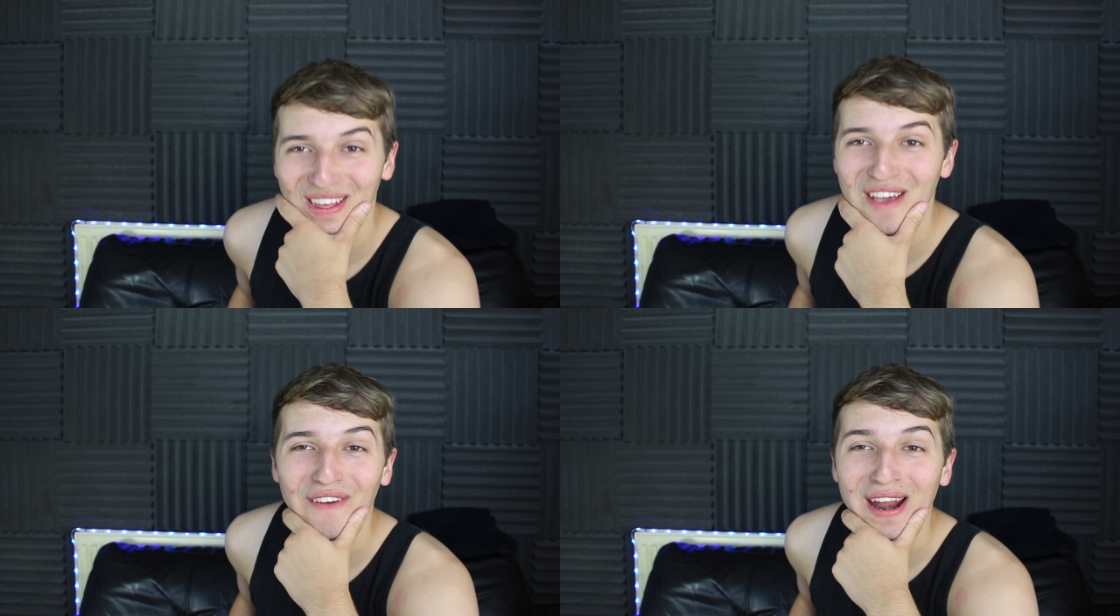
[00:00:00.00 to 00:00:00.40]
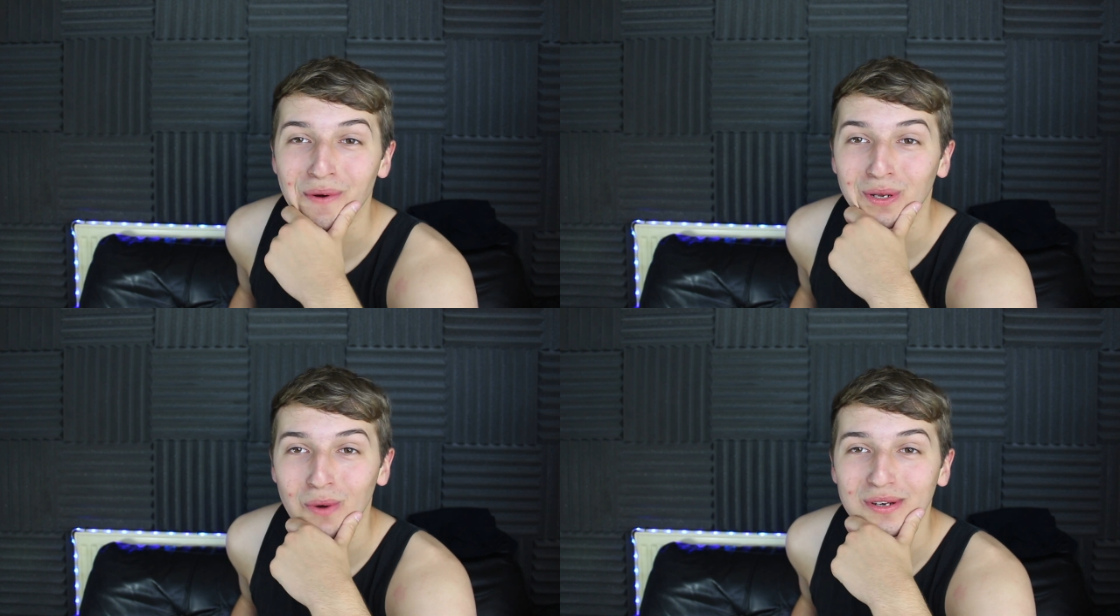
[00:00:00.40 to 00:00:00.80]
If
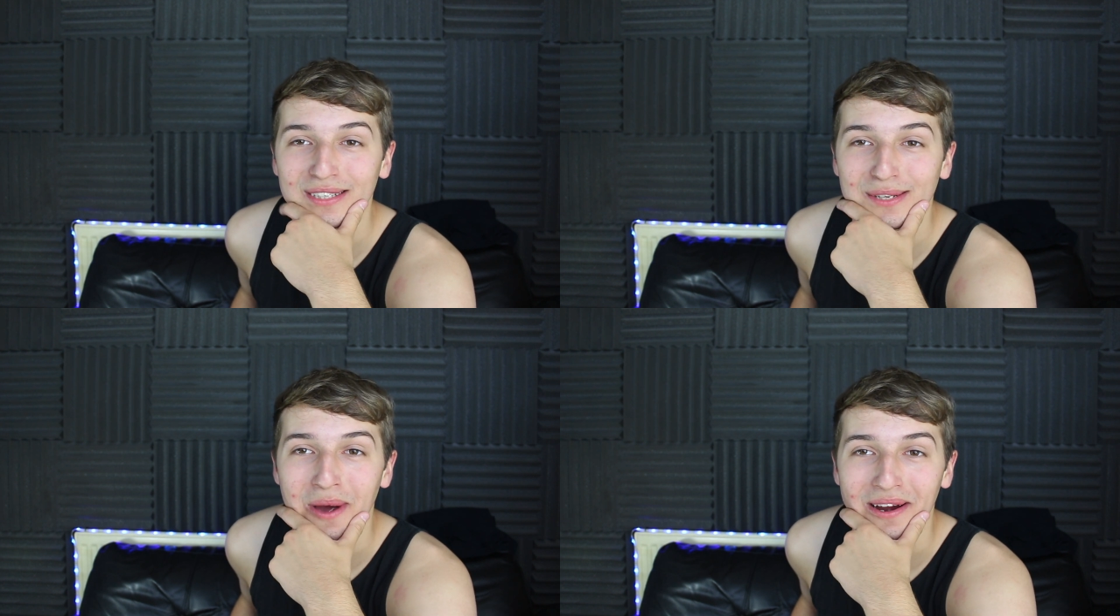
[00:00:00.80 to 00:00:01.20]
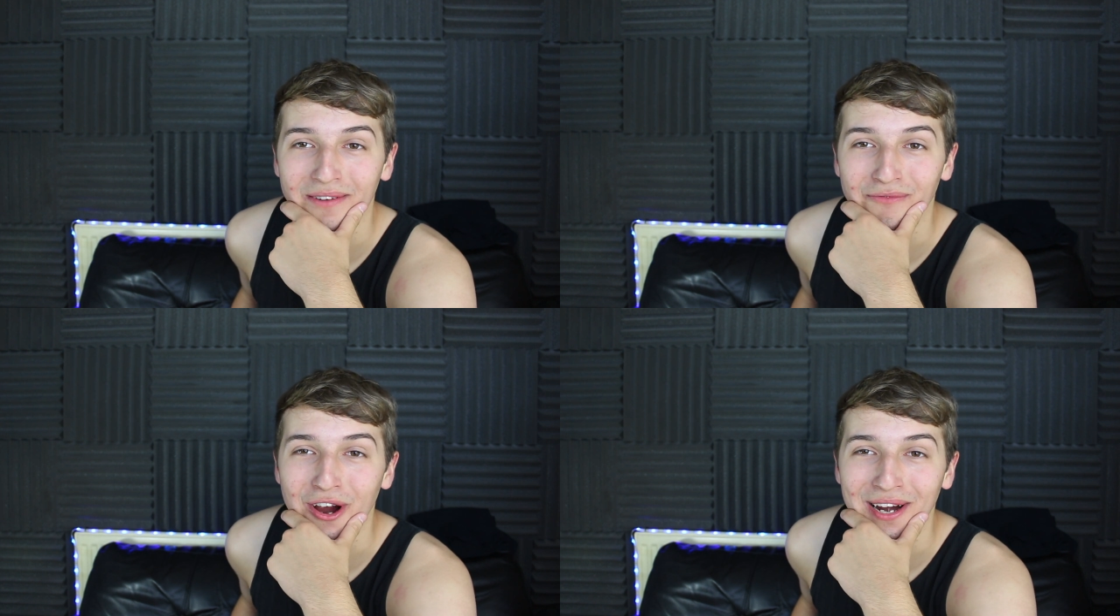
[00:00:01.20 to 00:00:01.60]
anyone's watching this
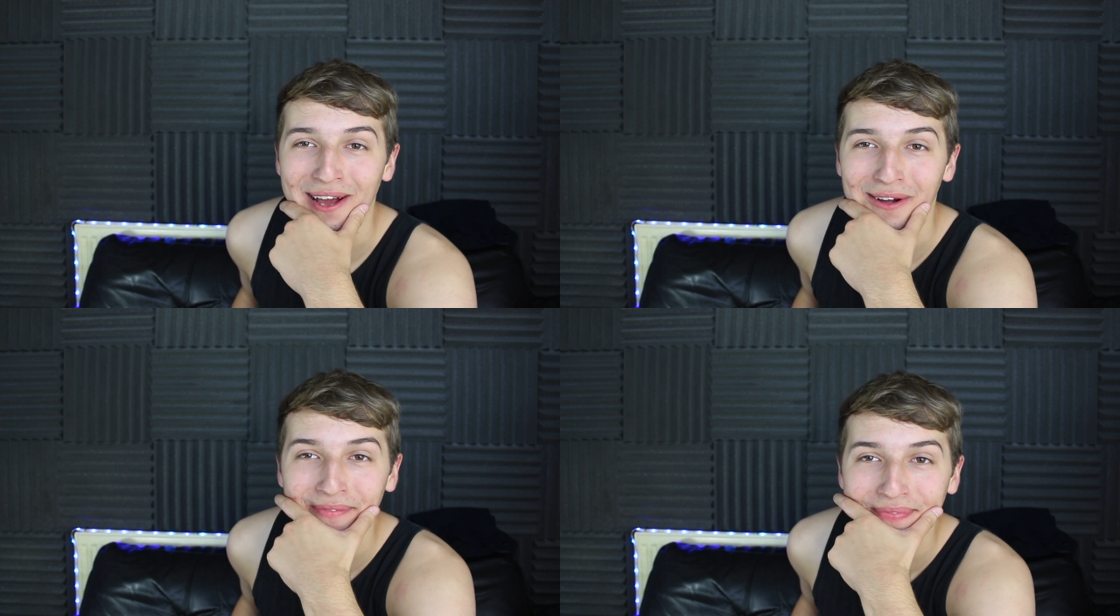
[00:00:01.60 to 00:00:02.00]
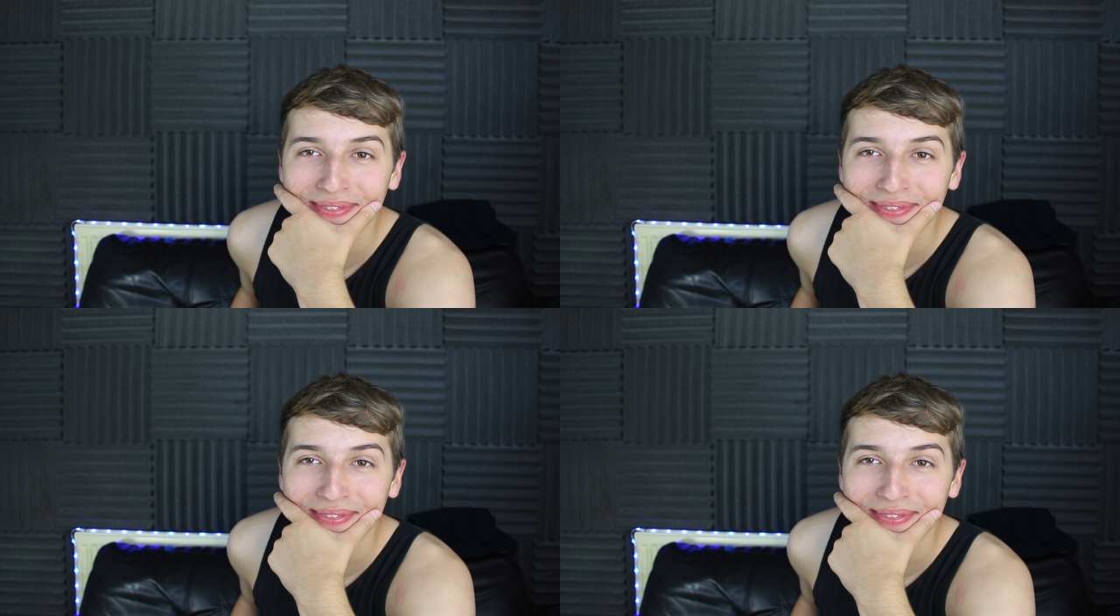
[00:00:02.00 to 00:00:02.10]
right now,